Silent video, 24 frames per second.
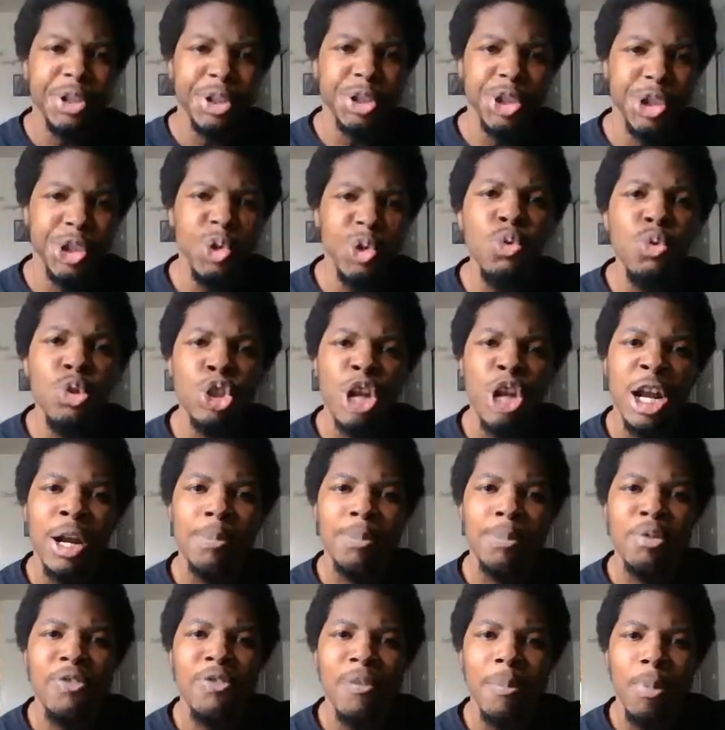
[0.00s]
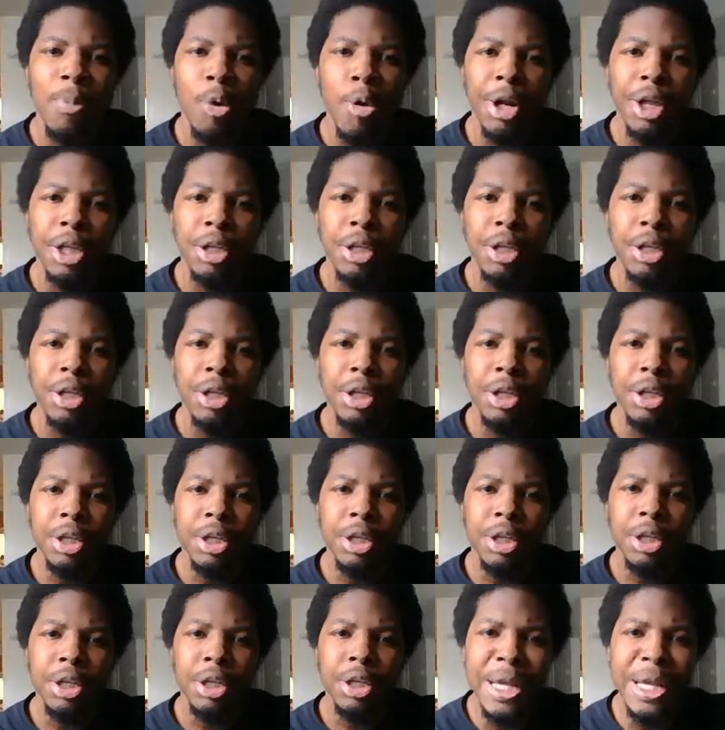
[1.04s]
You try to prove a point, you want
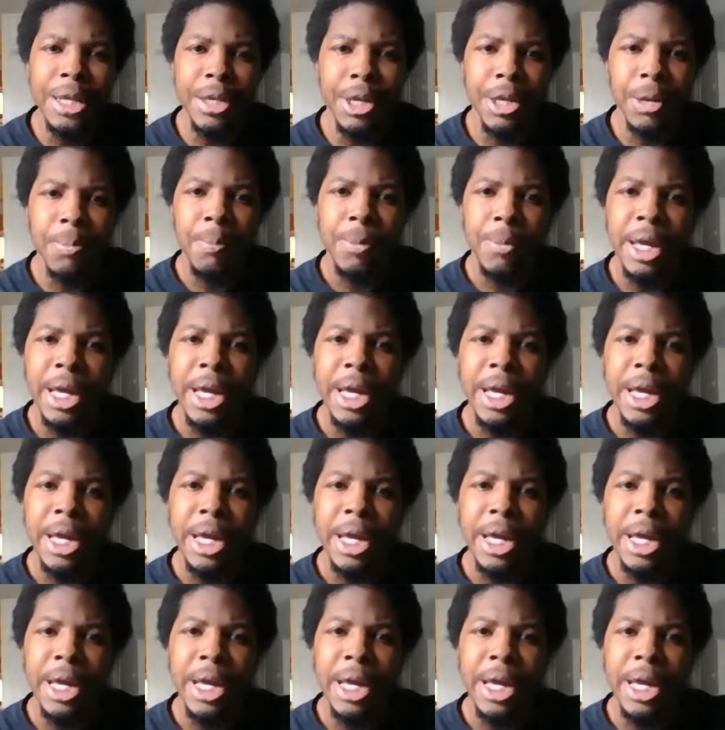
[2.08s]
to beat him.